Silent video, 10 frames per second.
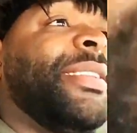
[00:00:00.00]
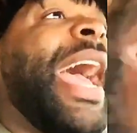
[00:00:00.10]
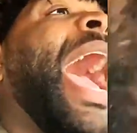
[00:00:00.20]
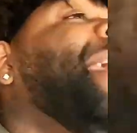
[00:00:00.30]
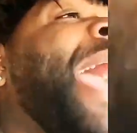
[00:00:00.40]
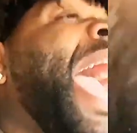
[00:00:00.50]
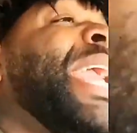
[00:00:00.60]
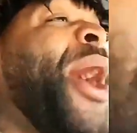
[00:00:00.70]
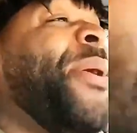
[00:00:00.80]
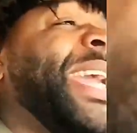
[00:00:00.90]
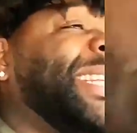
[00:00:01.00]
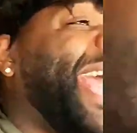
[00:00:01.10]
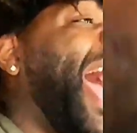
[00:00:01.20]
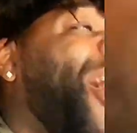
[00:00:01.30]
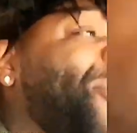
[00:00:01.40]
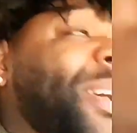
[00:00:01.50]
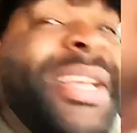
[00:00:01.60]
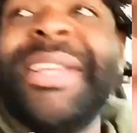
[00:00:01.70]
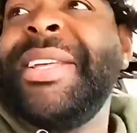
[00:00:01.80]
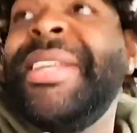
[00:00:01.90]
I ain't gonna hit y'all.
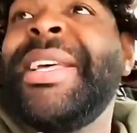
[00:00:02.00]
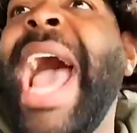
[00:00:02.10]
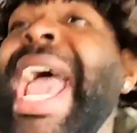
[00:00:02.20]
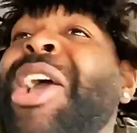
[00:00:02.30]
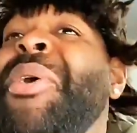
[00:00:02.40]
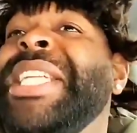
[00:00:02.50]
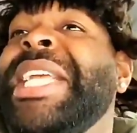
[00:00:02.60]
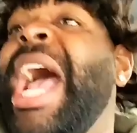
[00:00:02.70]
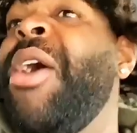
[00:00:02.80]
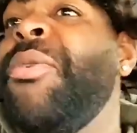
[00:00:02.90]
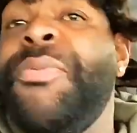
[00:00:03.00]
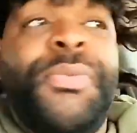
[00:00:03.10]
I ain't gonna hit y'all.